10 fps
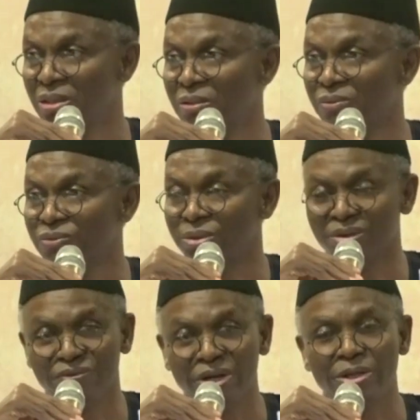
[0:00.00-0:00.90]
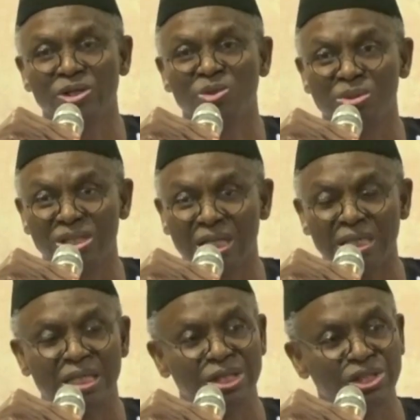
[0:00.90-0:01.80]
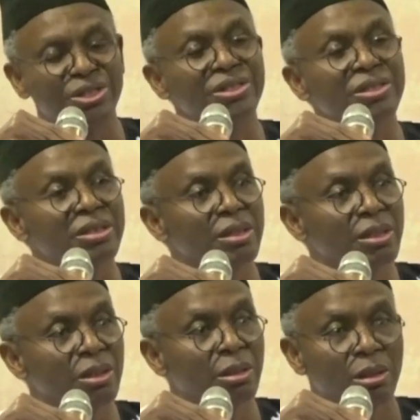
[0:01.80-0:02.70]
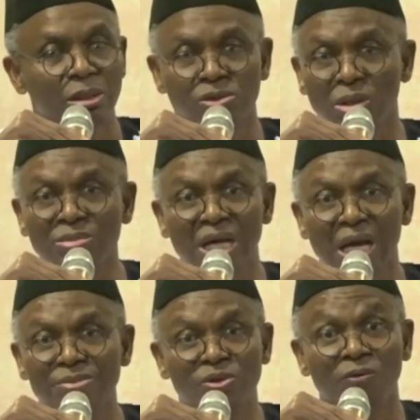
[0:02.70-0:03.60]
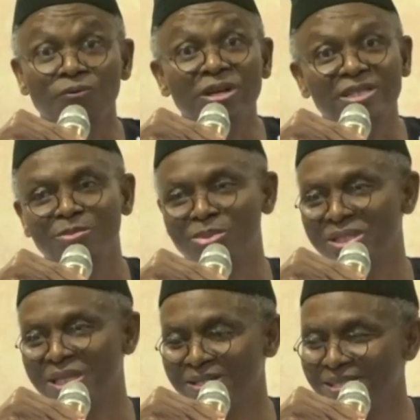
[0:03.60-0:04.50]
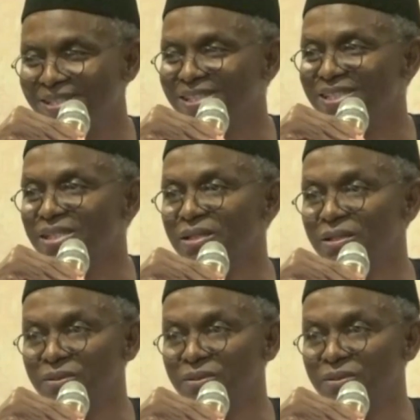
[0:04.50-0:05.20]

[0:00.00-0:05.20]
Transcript: So we'll find out what exactly that threat is about. Stay with us. Don't go away.